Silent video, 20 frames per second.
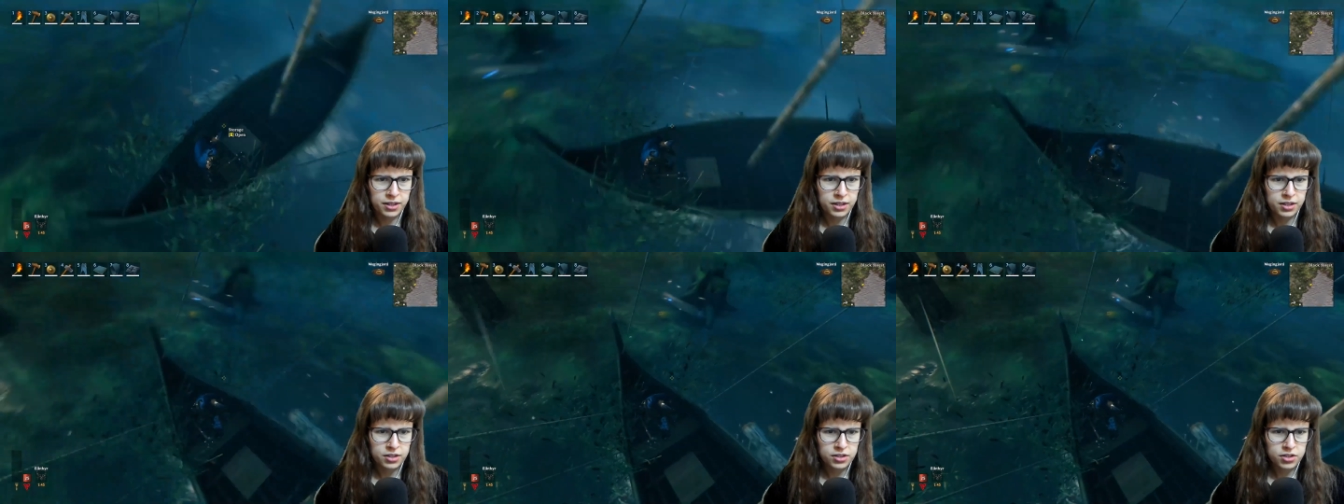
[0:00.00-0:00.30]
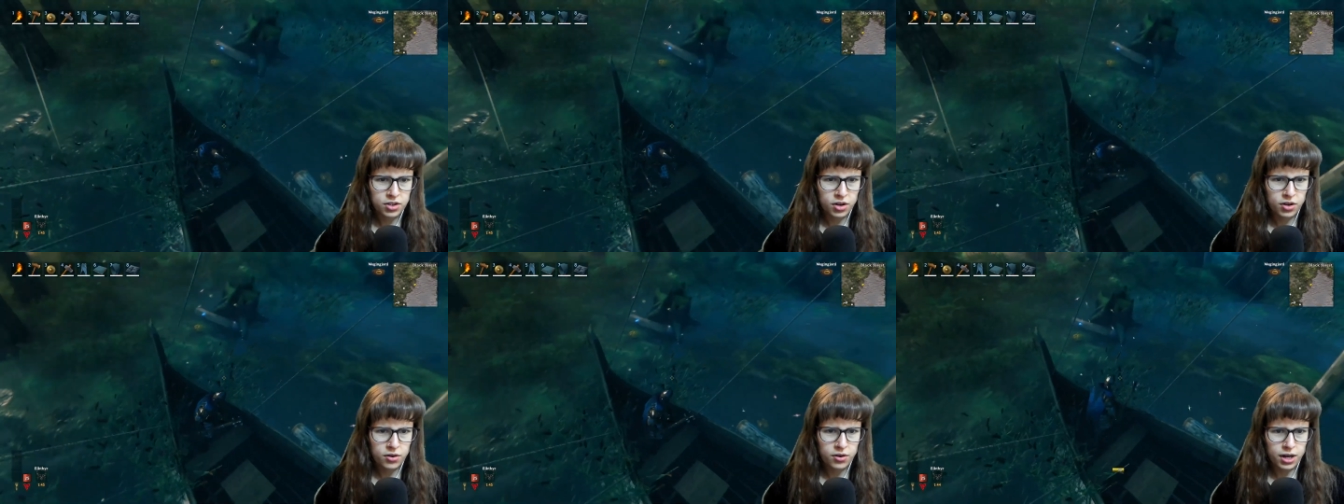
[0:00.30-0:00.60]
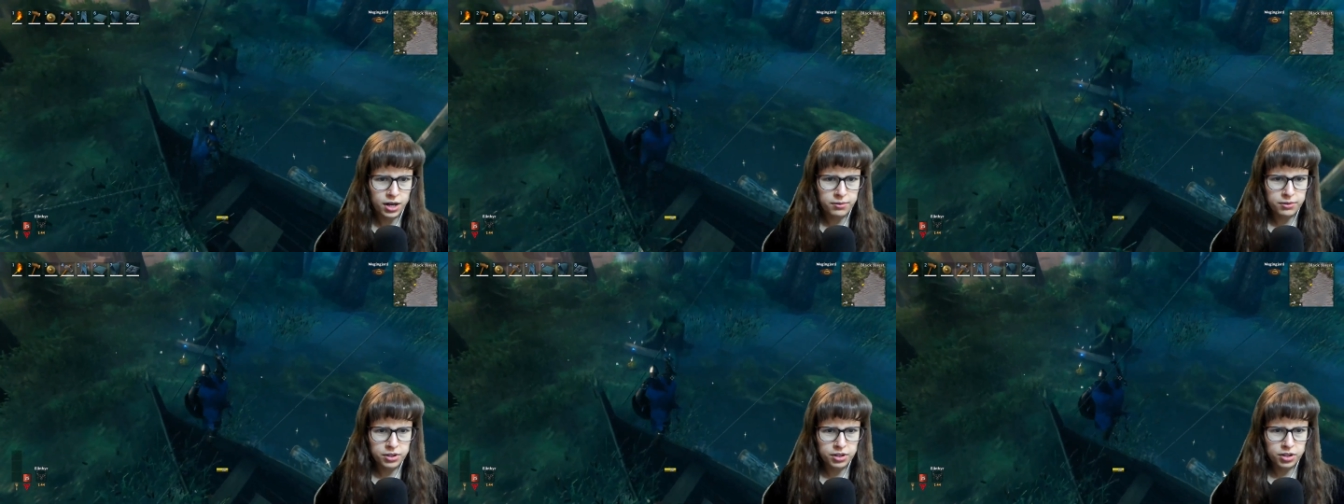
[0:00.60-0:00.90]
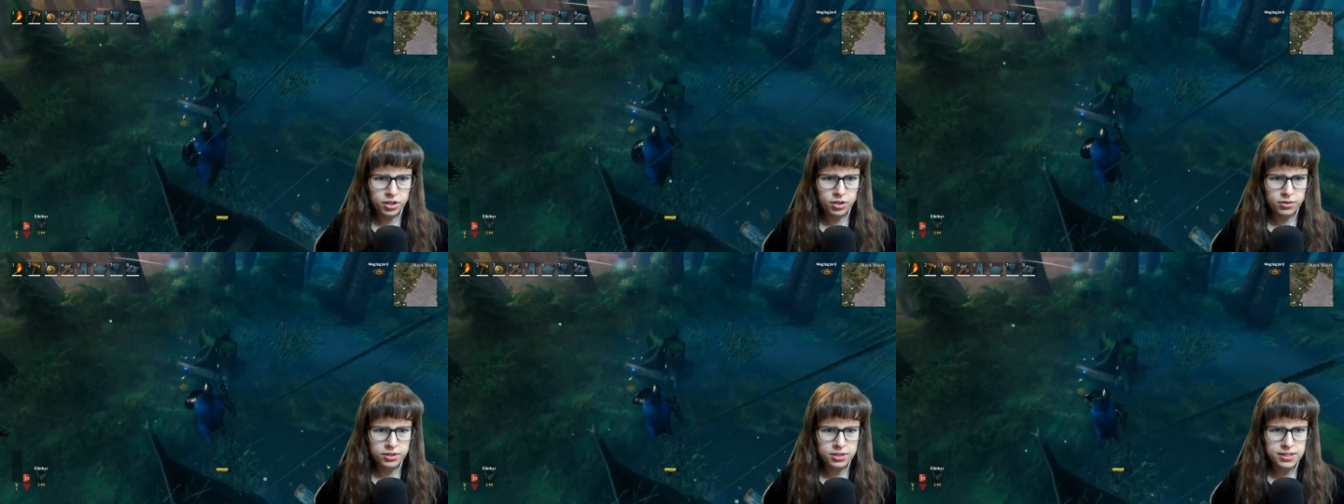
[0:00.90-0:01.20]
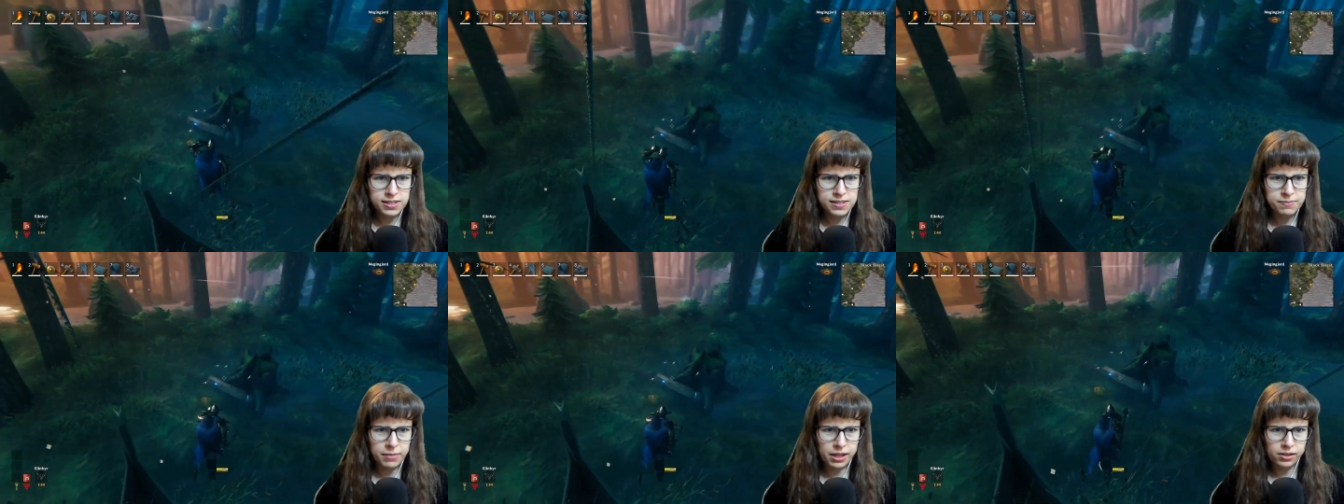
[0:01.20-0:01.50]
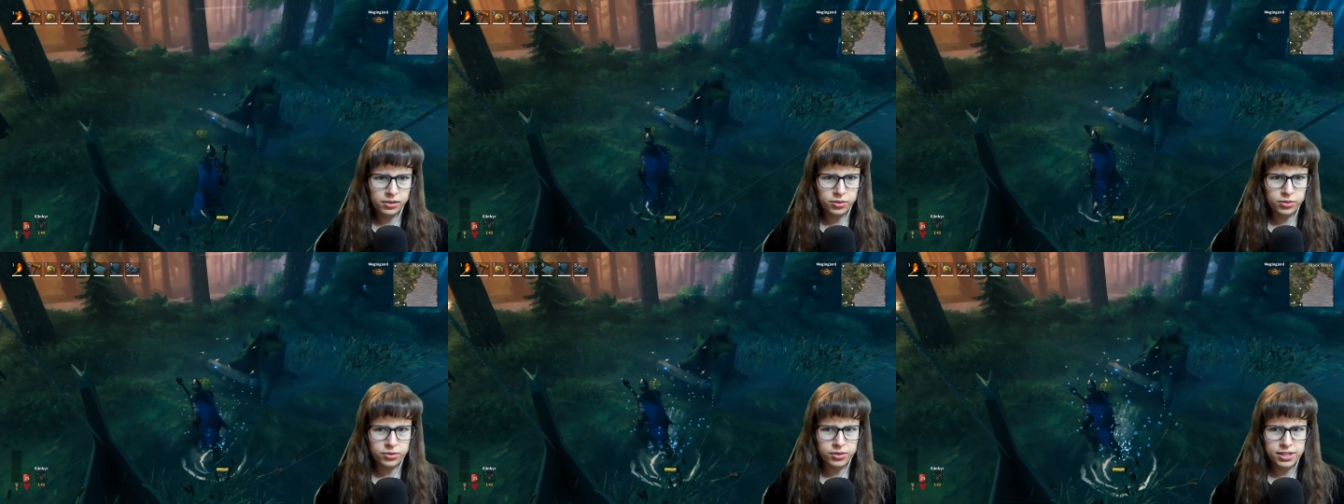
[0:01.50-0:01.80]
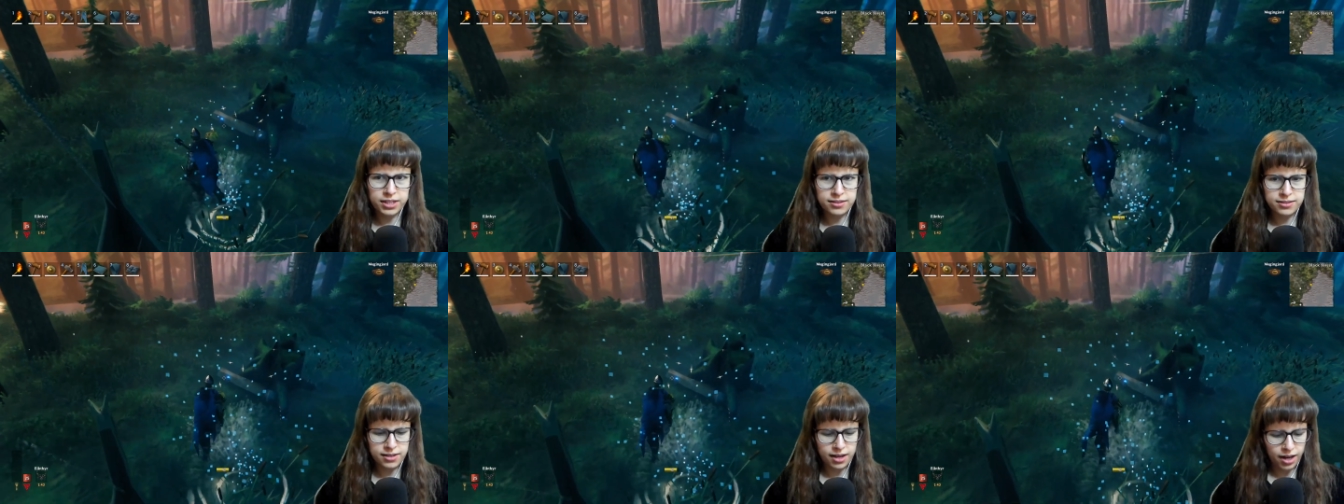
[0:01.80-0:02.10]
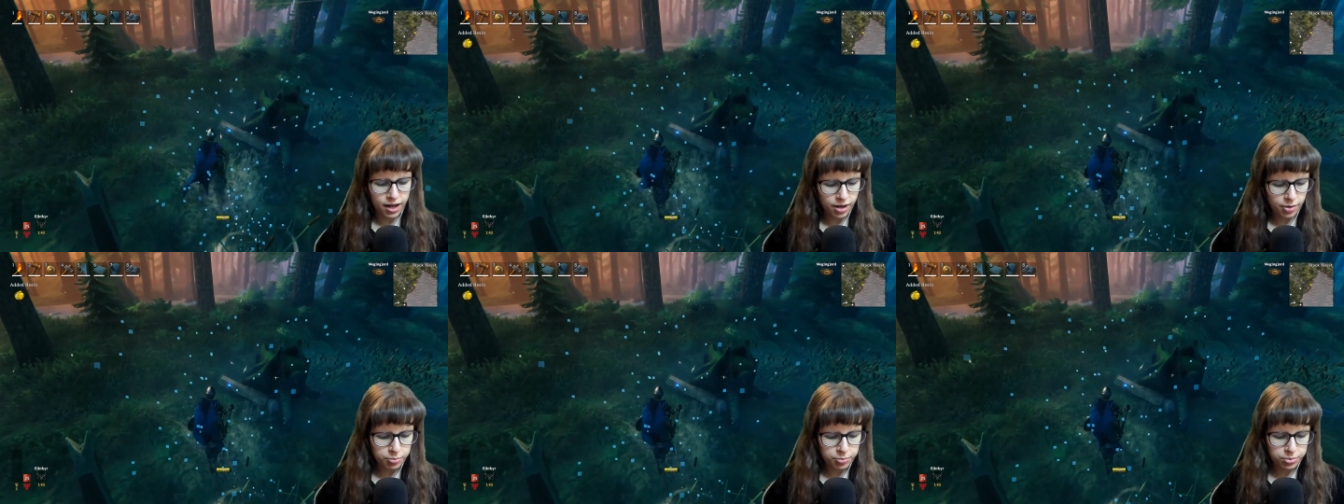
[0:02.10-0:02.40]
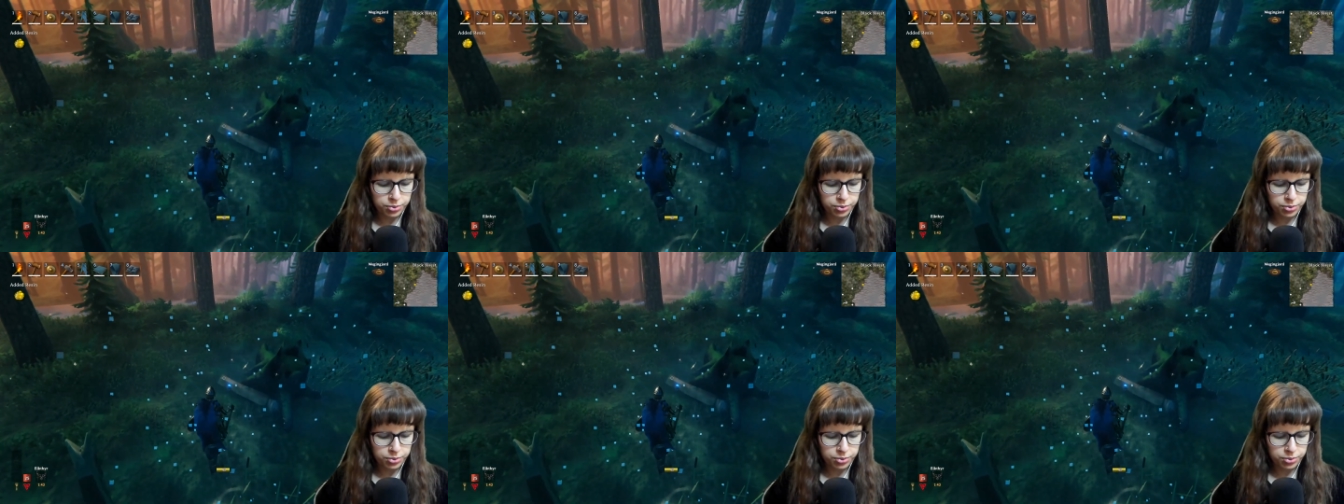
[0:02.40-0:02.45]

So I want to go and smelt all this up